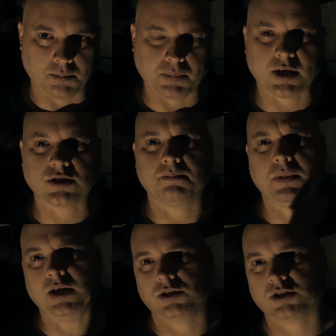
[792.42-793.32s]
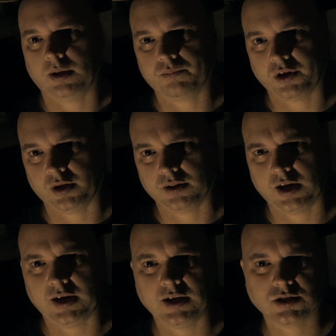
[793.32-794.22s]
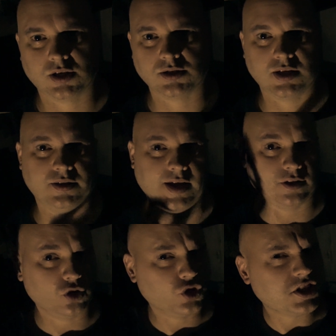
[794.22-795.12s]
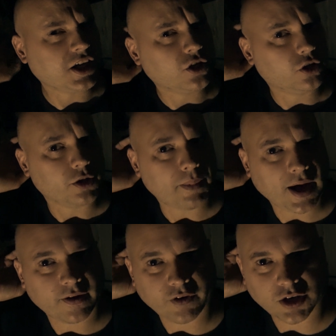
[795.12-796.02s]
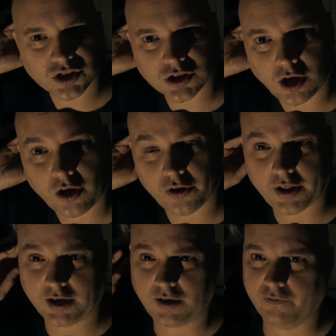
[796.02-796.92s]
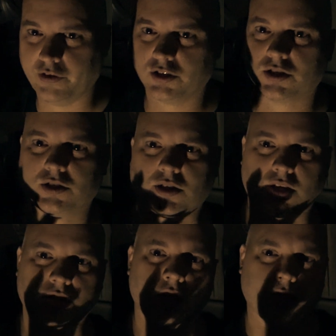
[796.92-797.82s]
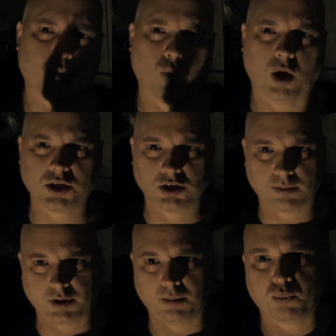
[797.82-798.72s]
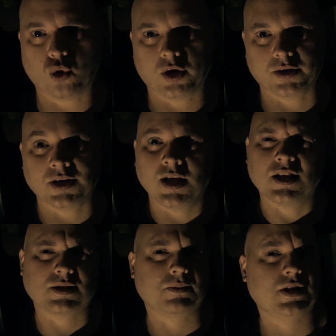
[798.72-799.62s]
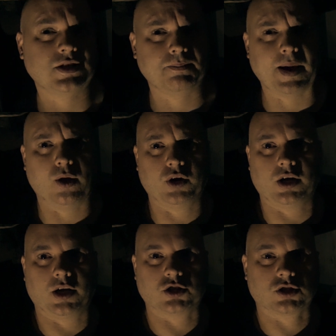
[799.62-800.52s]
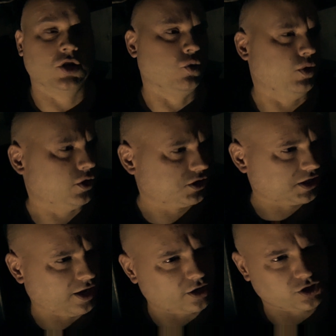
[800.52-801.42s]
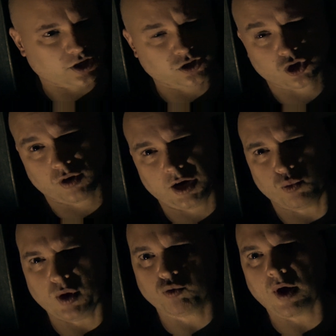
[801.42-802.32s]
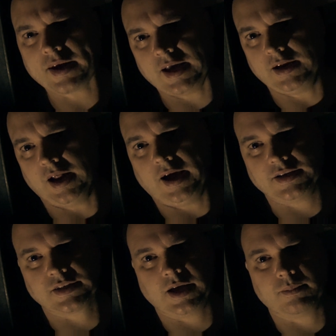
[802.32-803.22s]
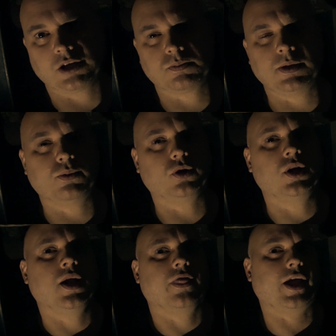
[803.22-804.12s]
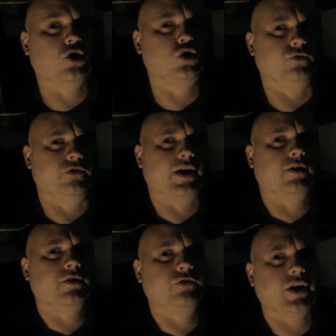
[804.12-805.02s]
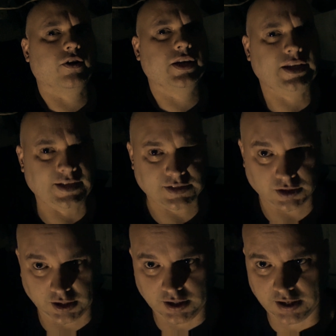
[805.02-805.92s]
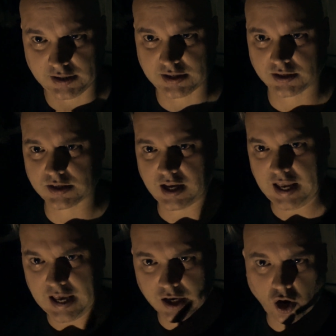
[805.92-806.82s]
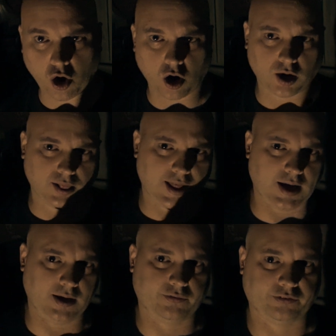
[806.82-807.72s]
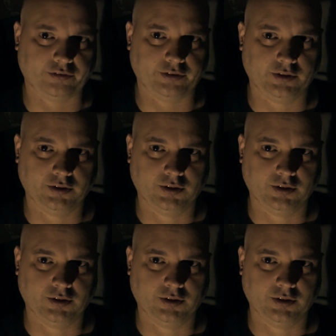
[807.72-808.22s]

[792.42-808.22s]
Because it means something, that it hits us in that little tingle in the back of our skull that convinces us that we're watching something important, something that's about us. We look at the characters on screen, we recognize them as people that could very, very easily exist in our life.